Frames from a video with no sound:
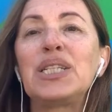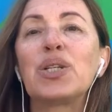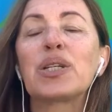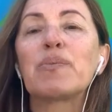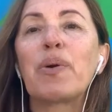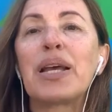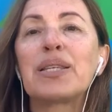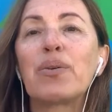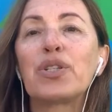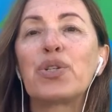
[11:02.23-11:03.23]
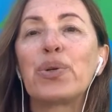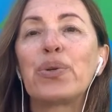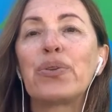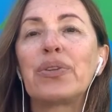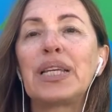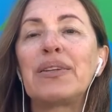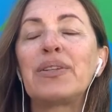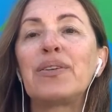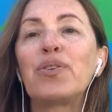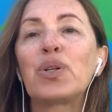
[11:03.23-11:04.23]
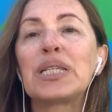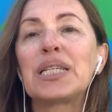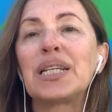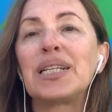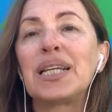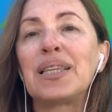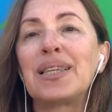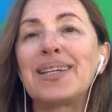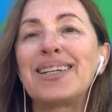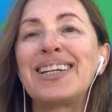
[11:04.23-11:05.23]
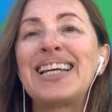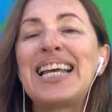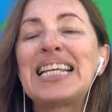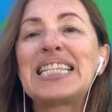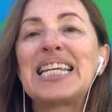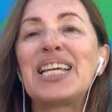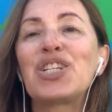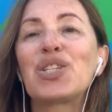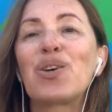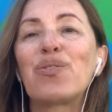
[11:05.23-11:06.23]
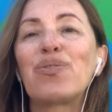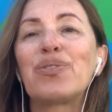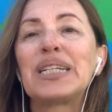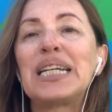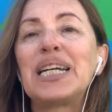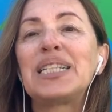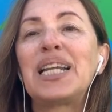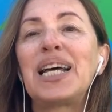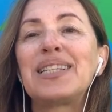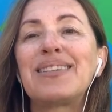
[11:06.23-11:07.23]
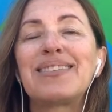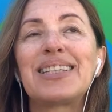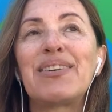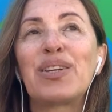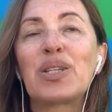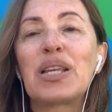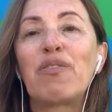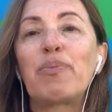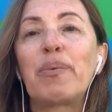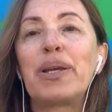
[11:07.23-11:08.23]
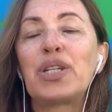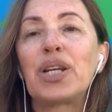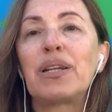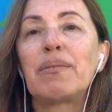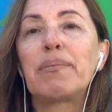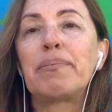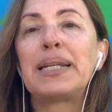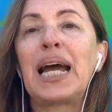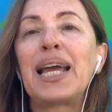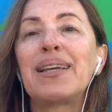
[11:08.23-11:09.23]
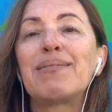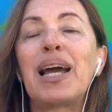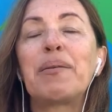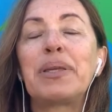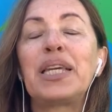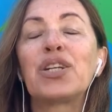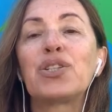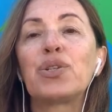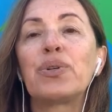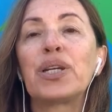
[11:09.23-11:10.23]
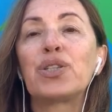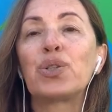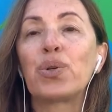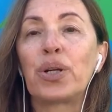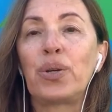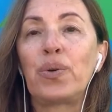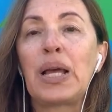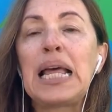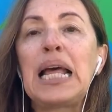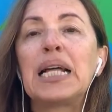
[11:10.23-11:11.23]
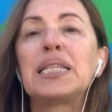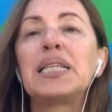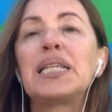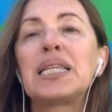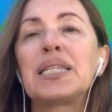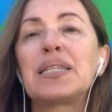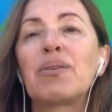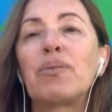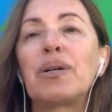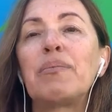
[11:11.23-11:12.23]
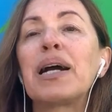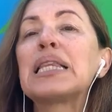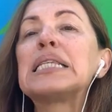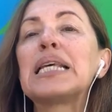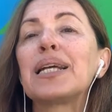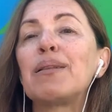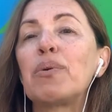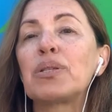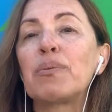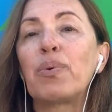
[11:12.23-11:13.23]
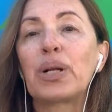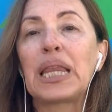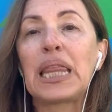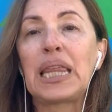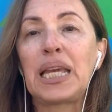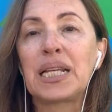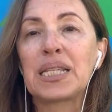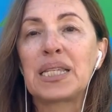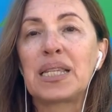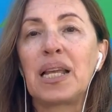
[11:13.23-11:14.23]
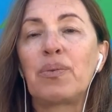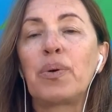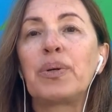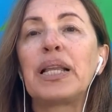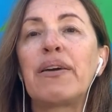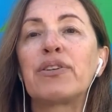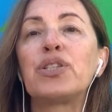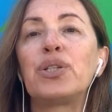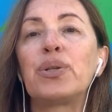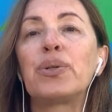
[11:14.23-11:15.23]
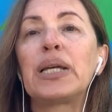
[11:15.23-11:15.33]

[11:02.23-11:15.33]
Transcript: to express our truth, even if you're still in the stages of not giving yourself permission. But I, I'm here to reassure you that this is among the single most important things that we will ever do